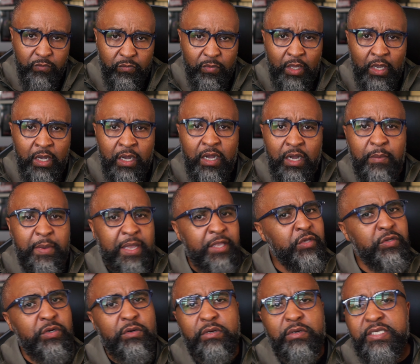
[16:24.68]
And you
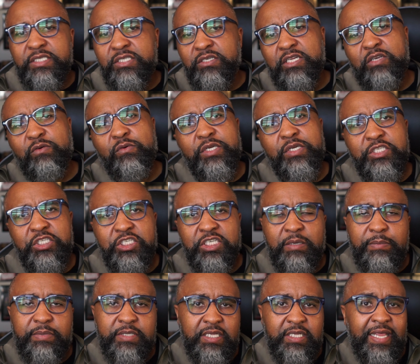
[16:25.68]
don't necessarily want to jump
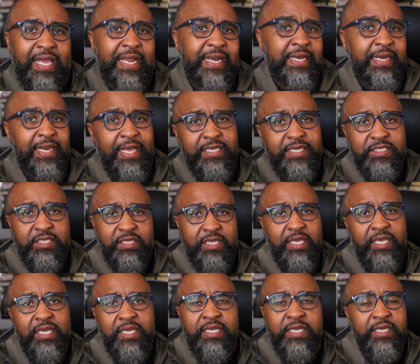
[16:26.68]
into that next
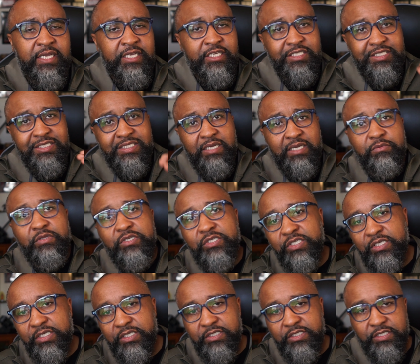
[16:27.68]
thing. Something to
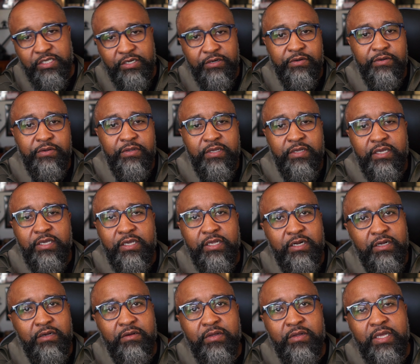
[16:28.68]
consider, you
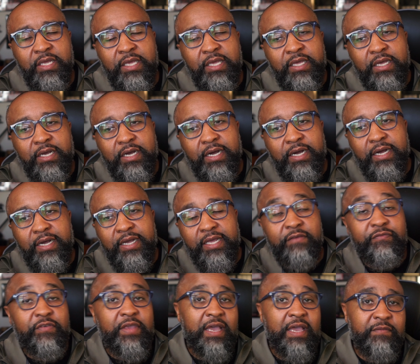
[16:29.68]
know. If
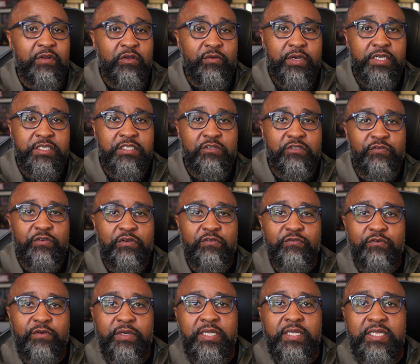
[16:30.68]
you have any questions, feel
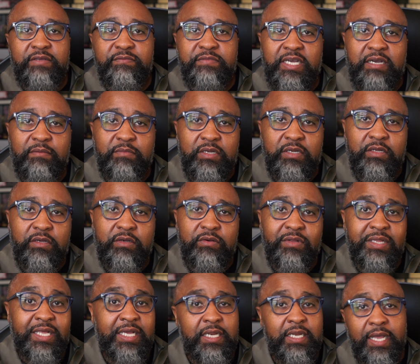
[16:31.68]
free, leave them down below.
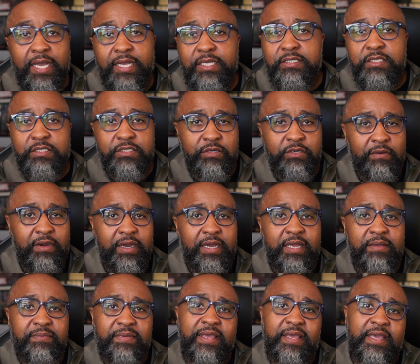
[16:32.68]
Click like,
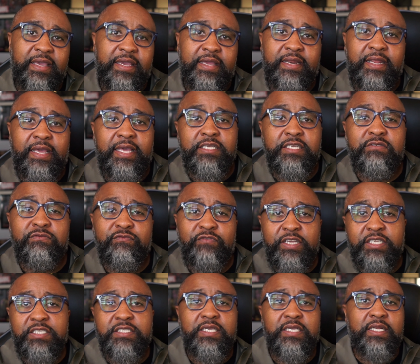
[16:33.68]
subscribe, and Agent
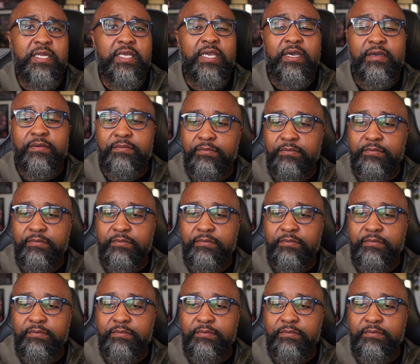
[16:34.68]
Fitz signing out.